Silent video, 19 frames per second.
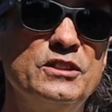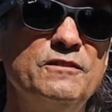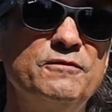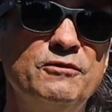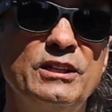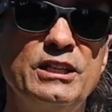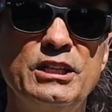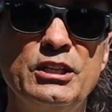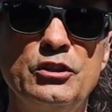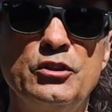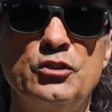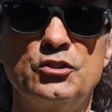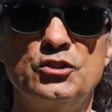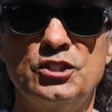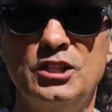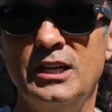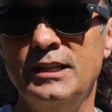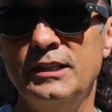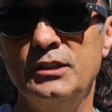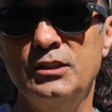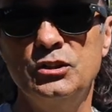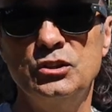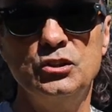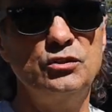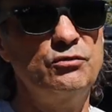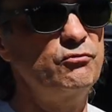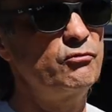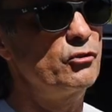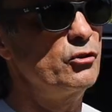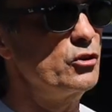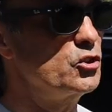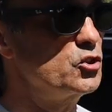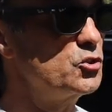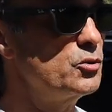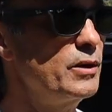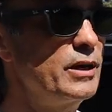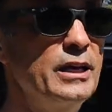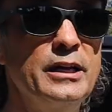deflated your tires for the
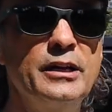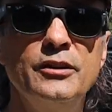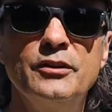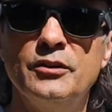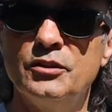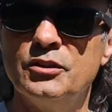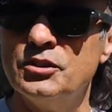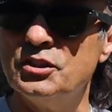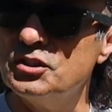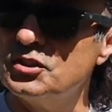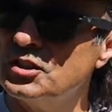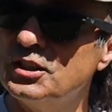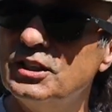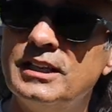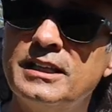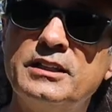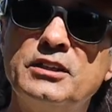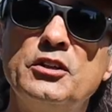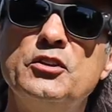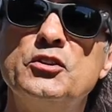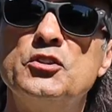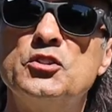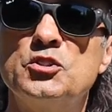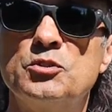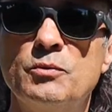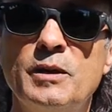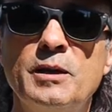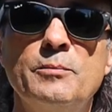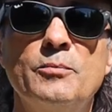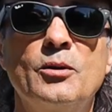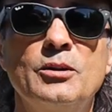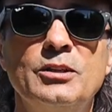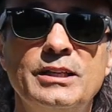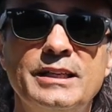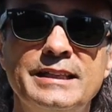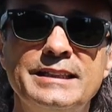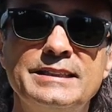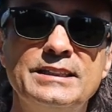trail and disconnected your sway bar
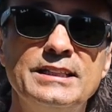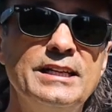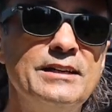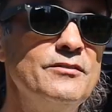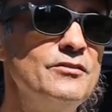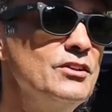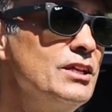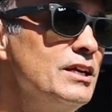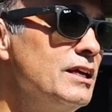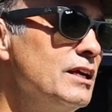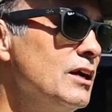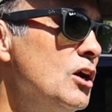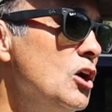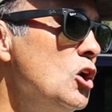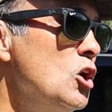links and everything,